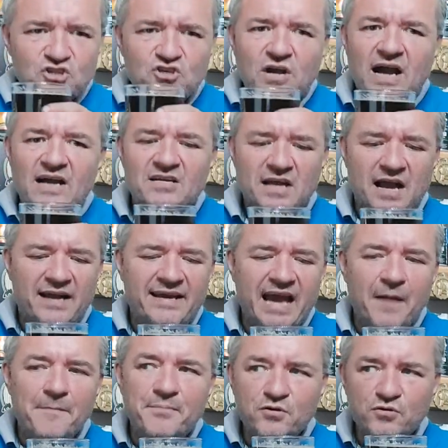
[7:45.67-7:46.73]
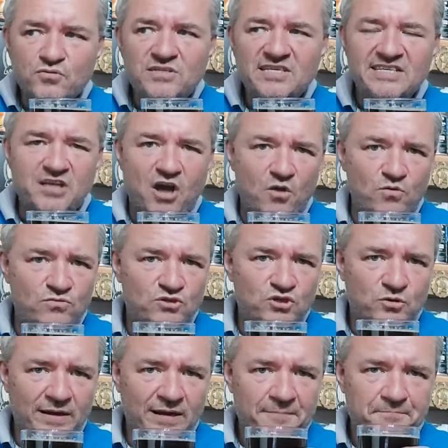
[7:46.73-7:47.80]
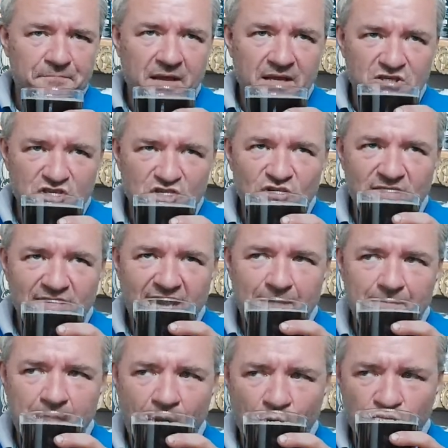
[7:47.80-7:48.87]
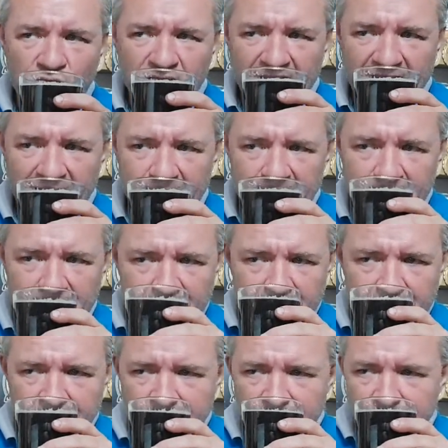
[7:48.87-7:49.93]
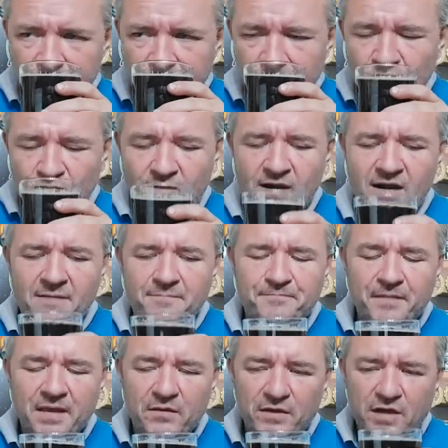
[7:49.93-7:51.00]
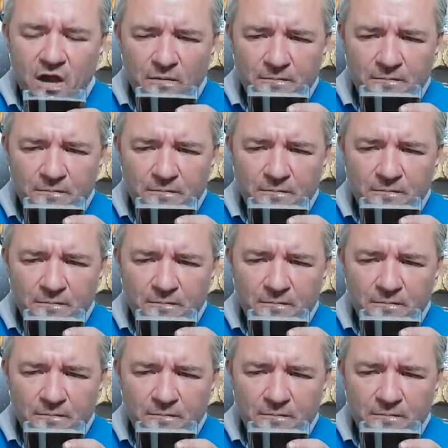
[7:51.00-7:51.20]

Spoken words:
lines. I get a boozy note to it. I certainly get malty. Right, here we go.